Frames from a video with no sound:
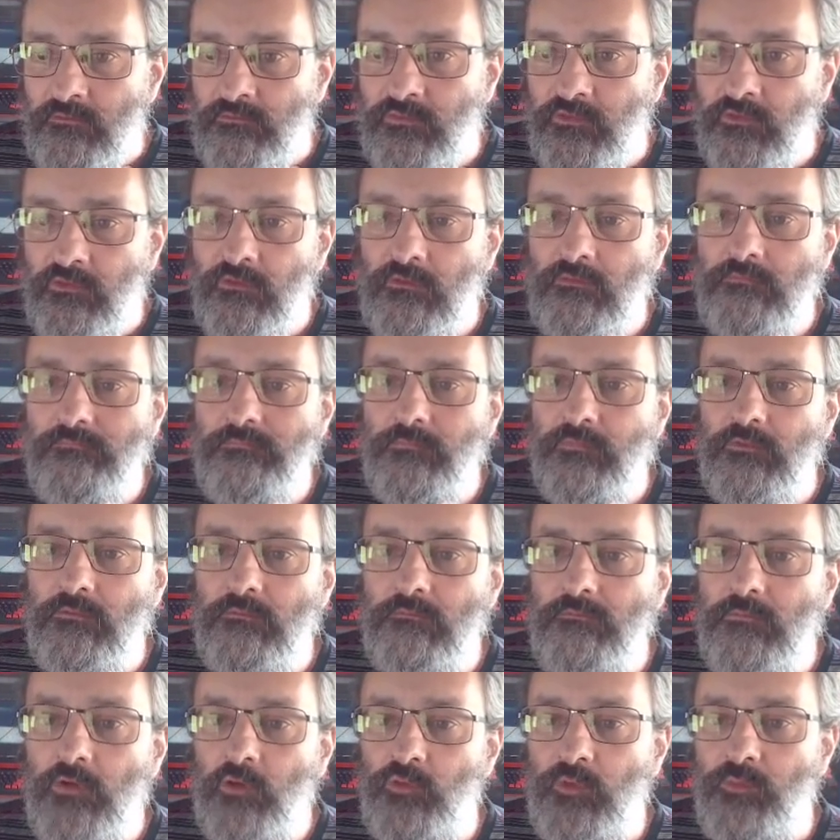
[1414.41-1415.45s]
So,
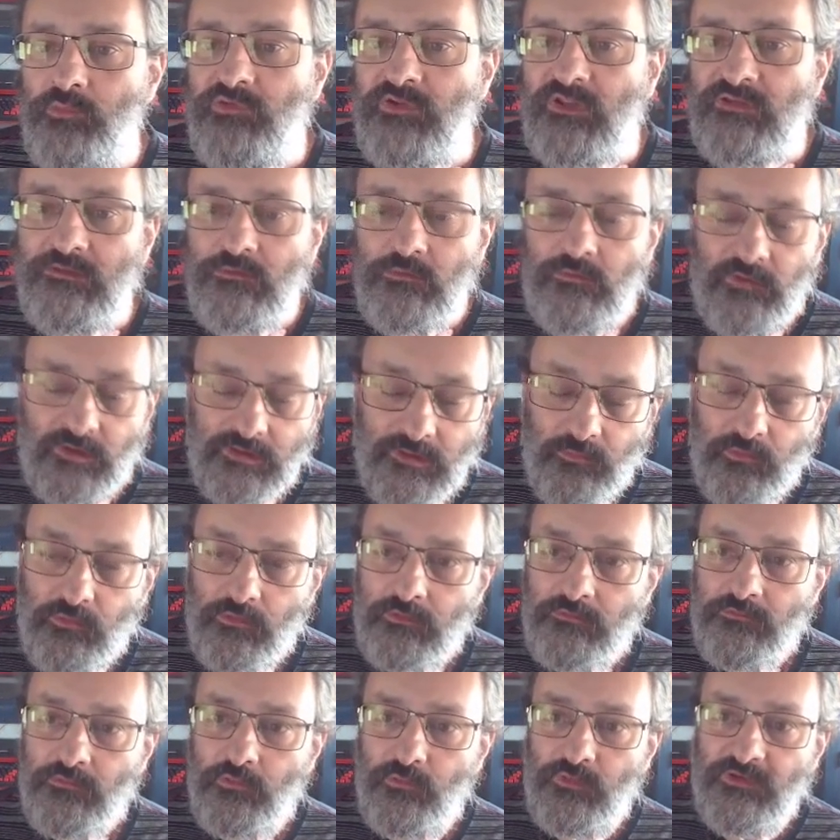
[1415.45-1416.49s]
and we put that in the variable.
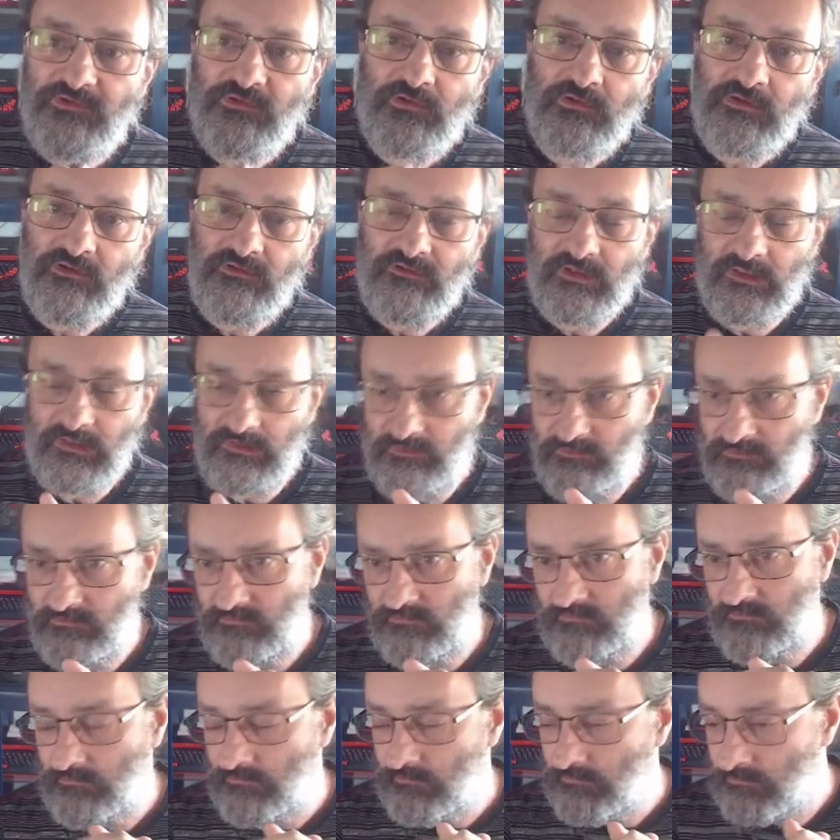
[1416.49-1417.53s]
The reason is
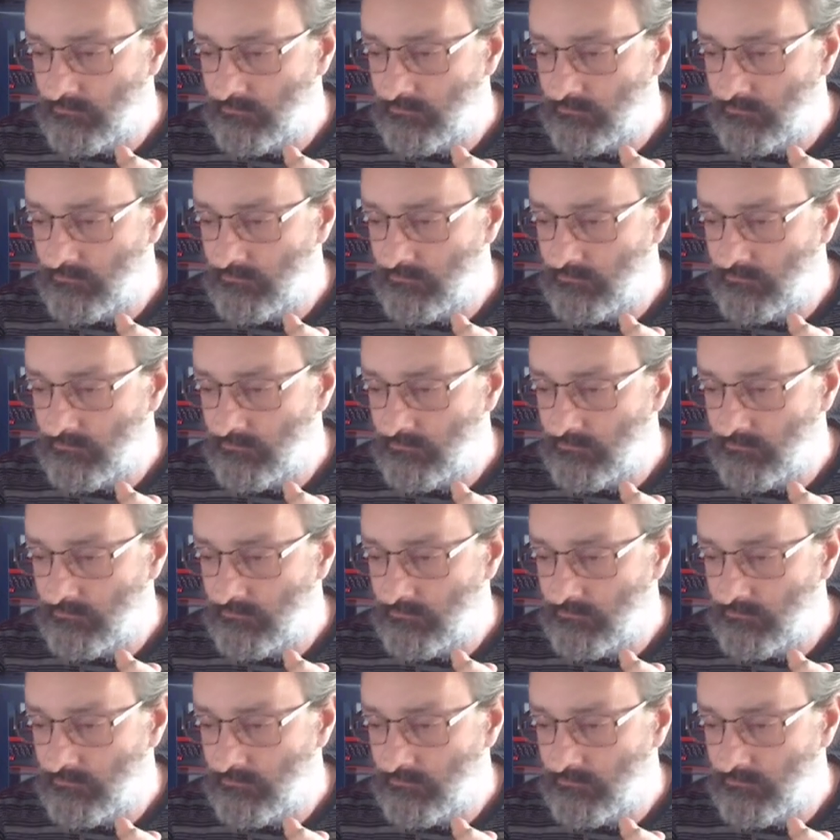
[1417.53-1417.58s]
that